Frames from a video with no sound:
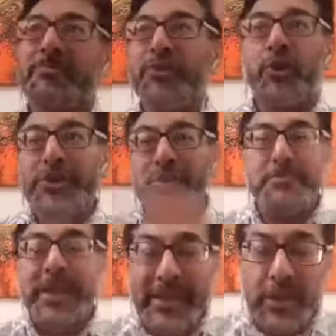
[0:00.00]

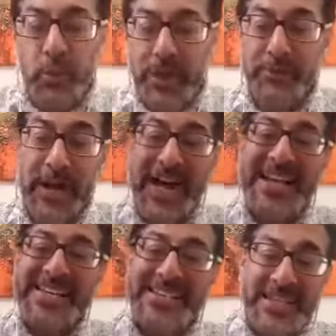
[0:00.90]
fluorescent ink or whatever.
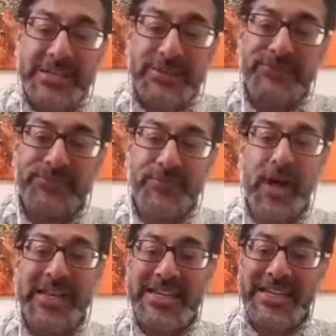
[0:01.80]

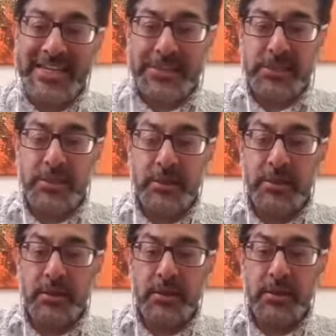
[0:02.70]
Identify it.
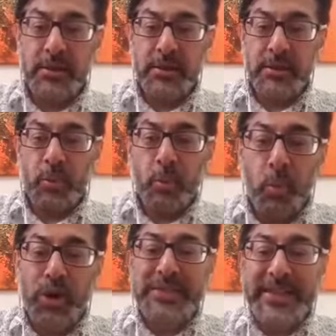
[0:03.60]

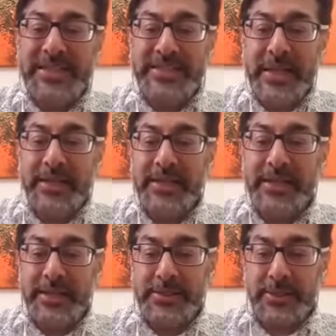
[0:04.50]
What exactly
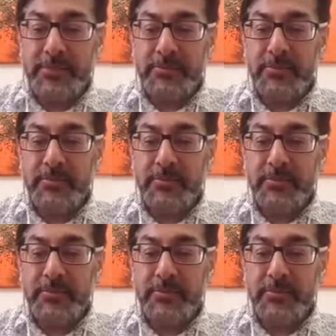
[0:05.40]
is it?